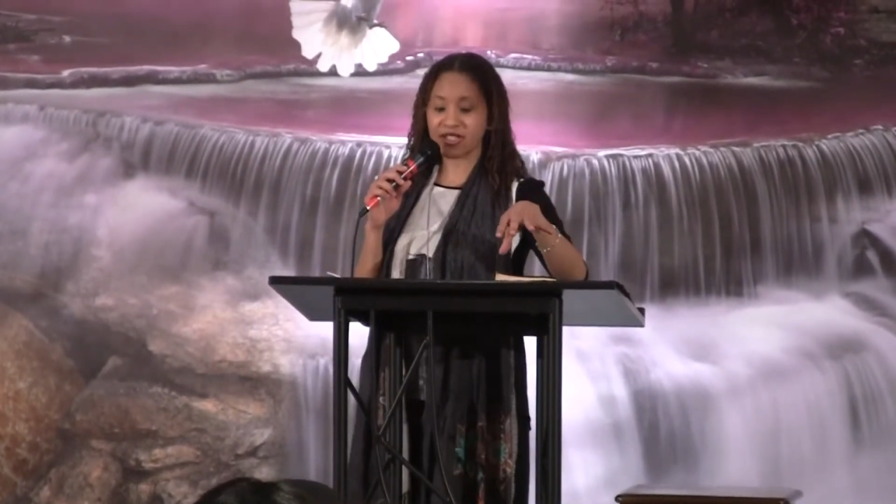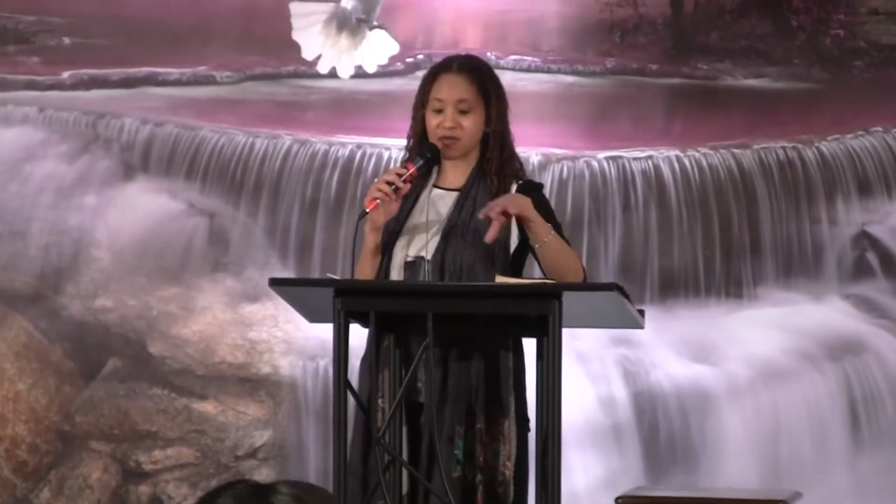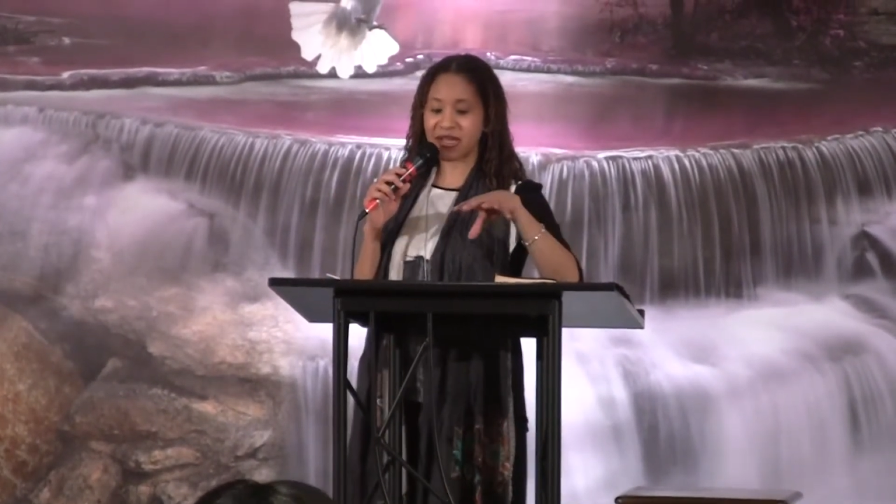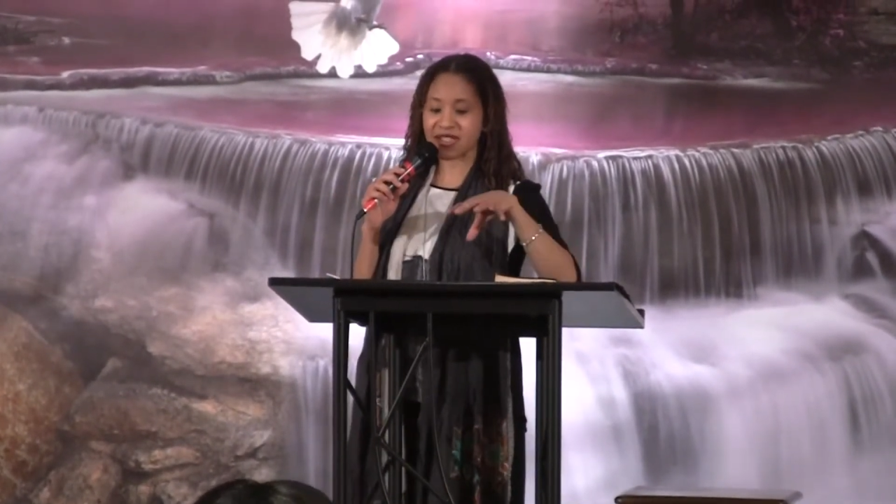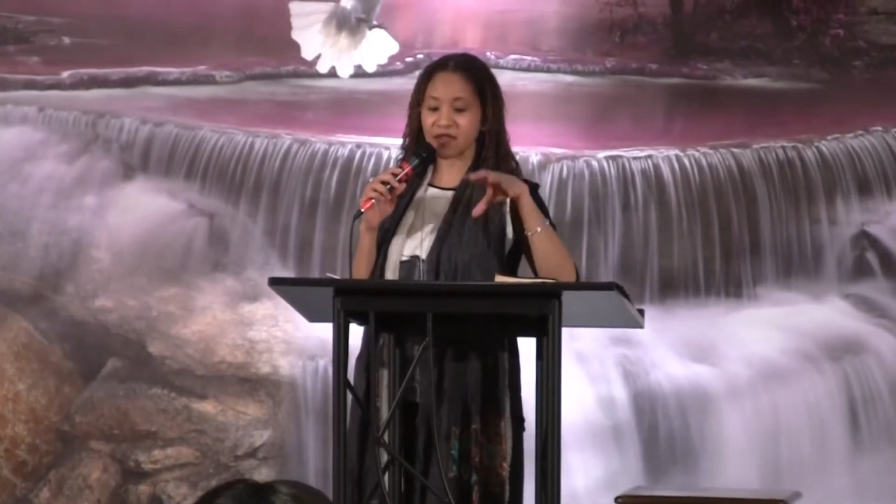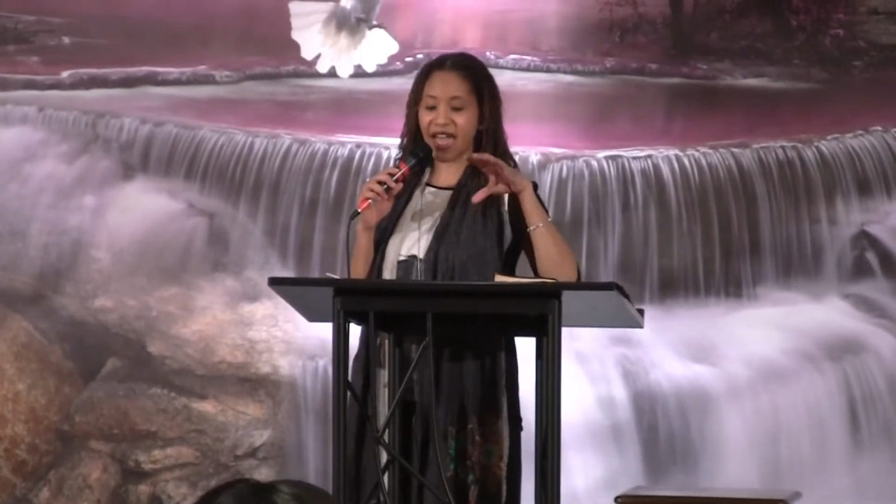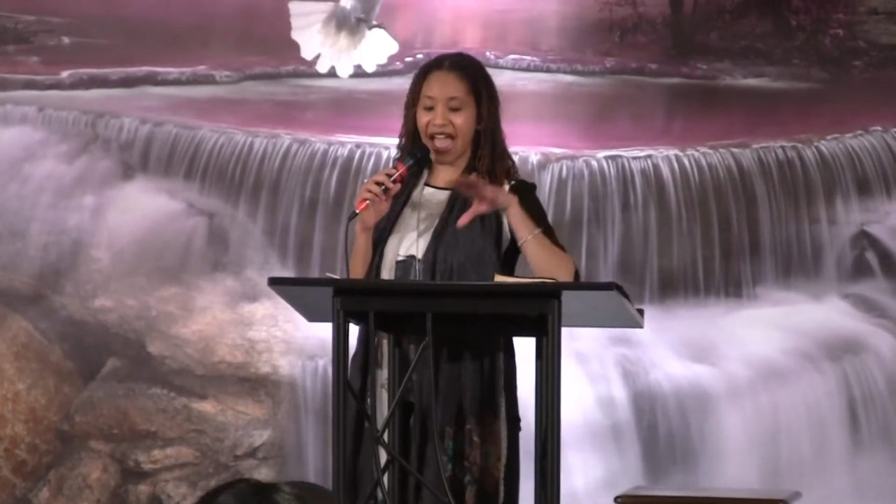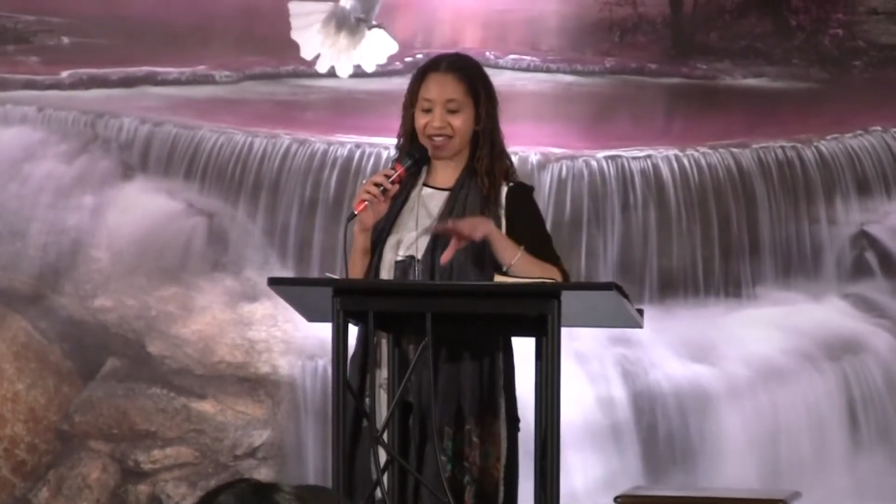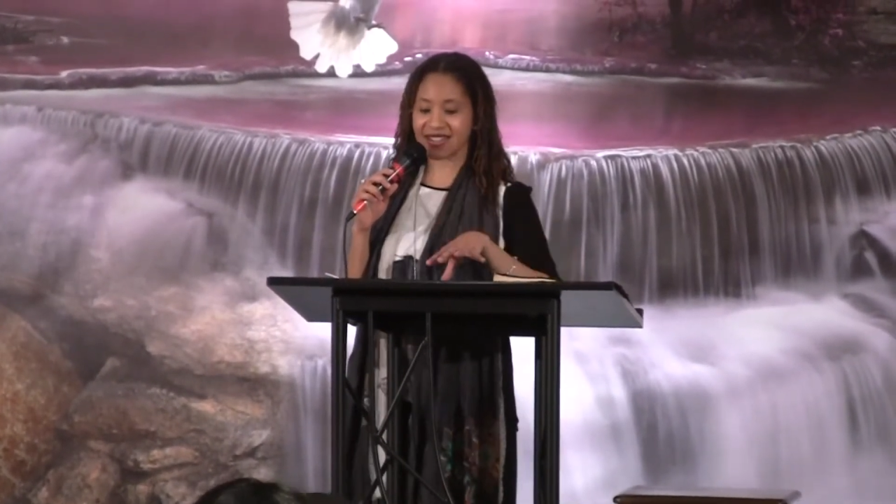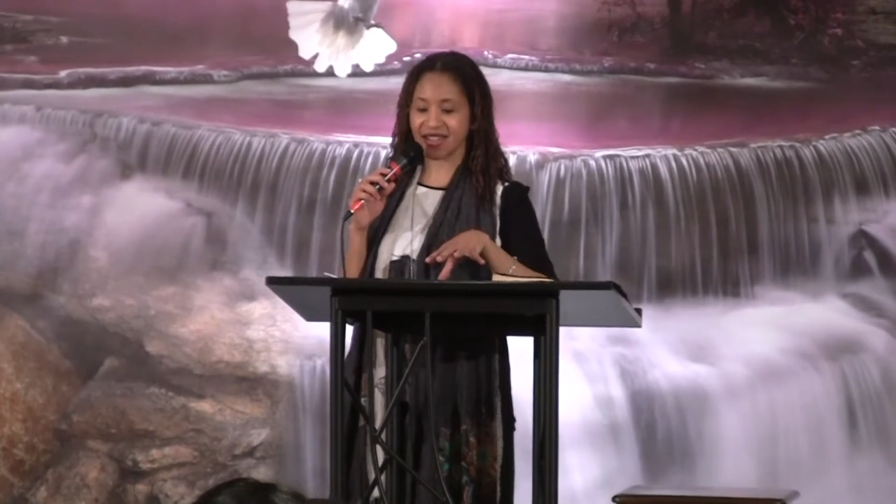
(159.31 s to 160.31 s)
It speaks of
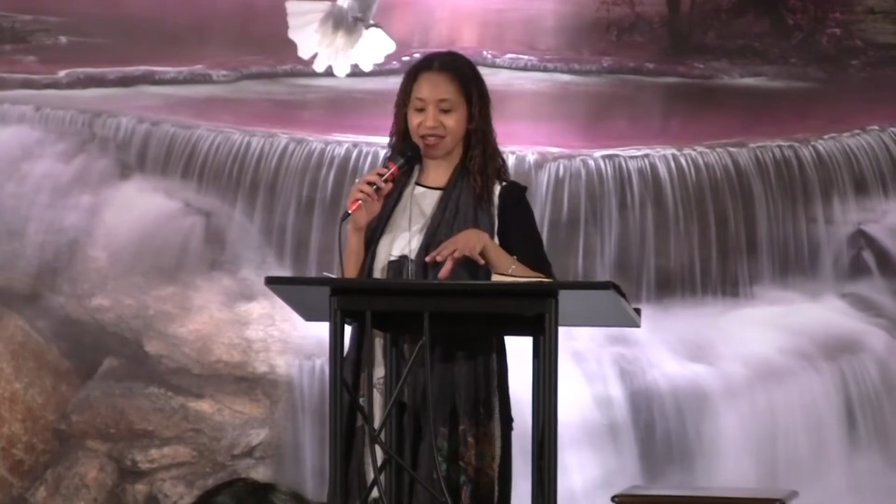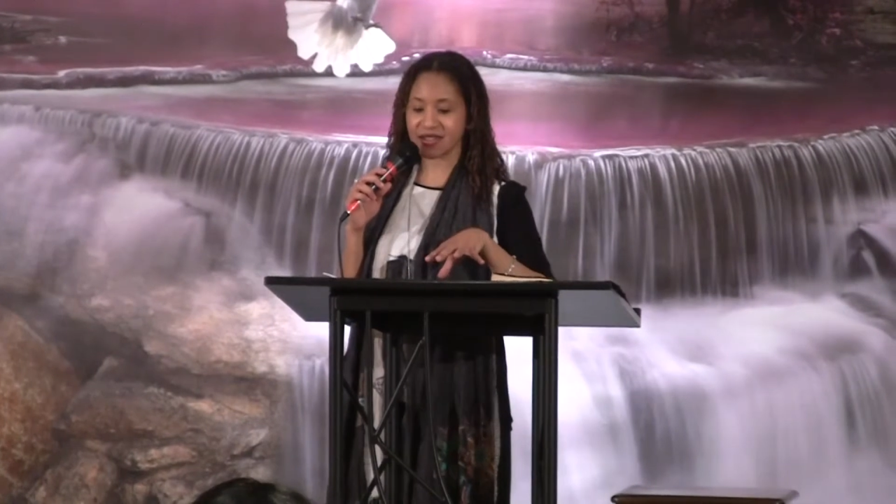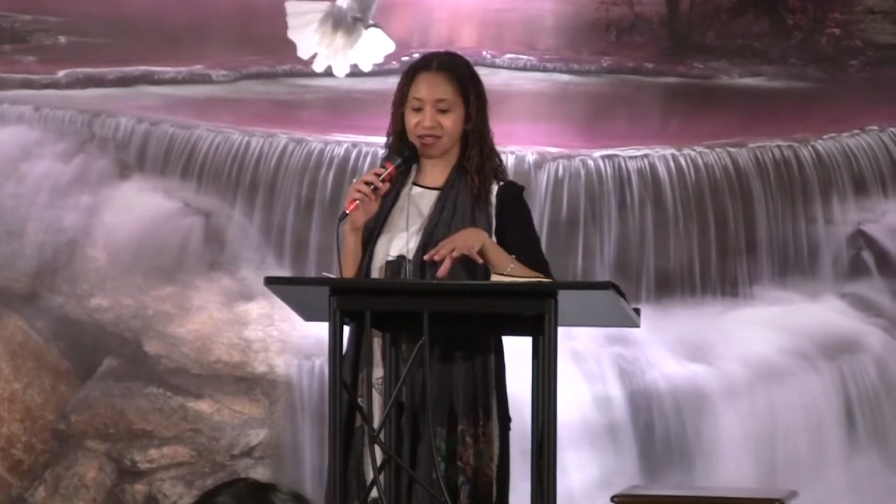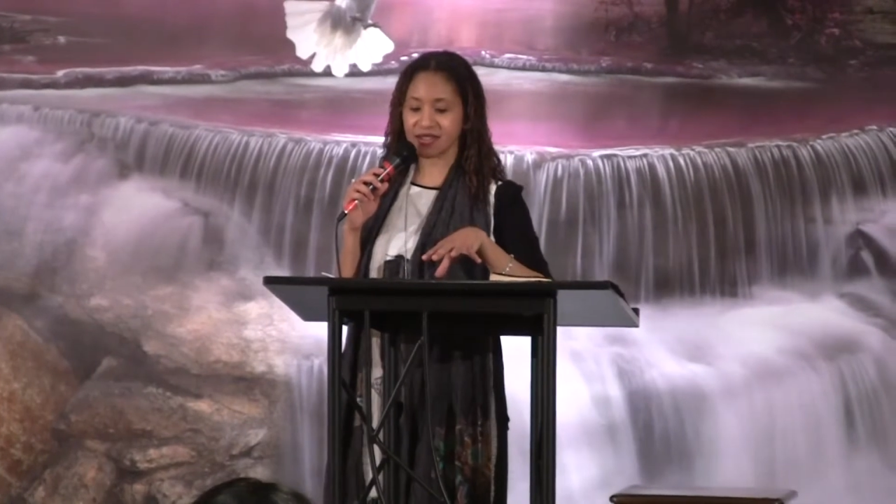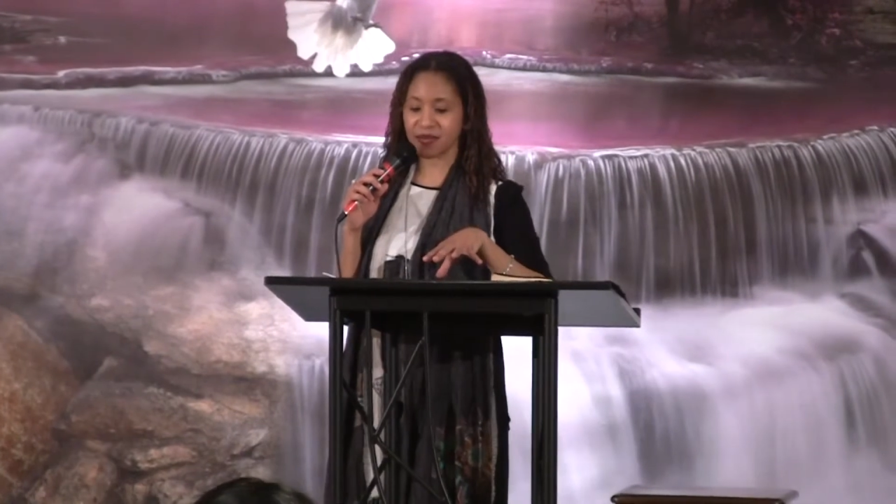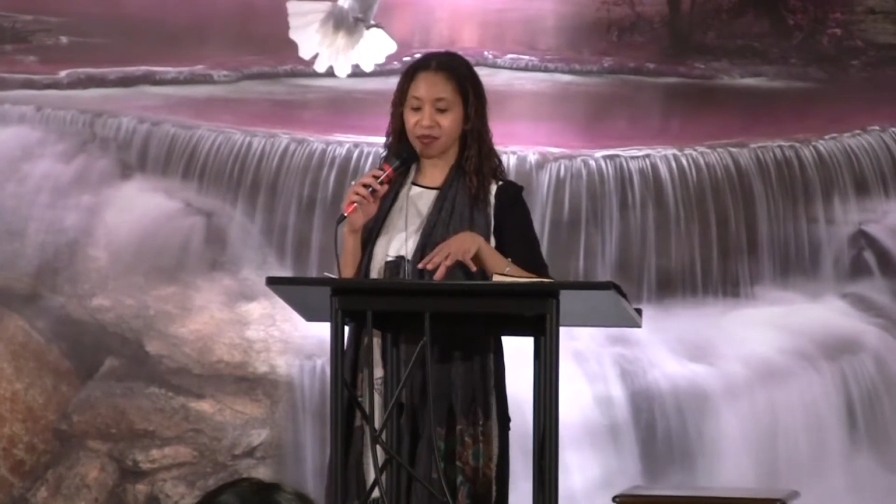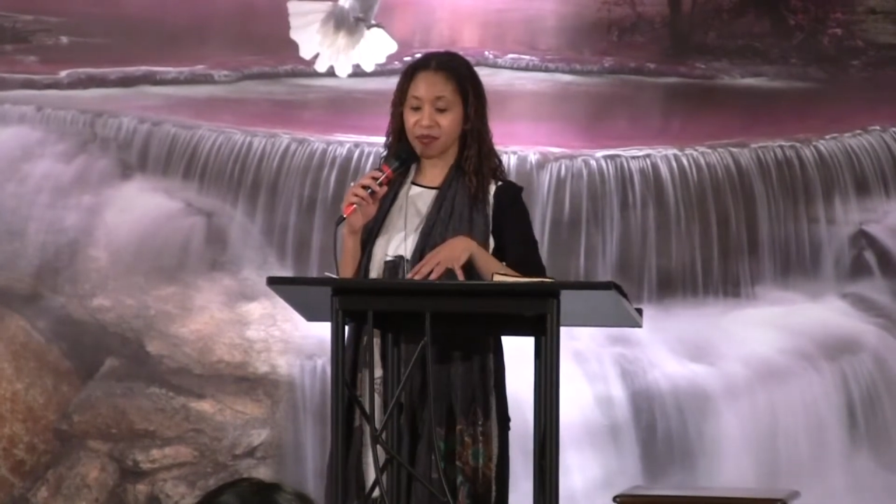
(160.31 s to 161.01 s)
access.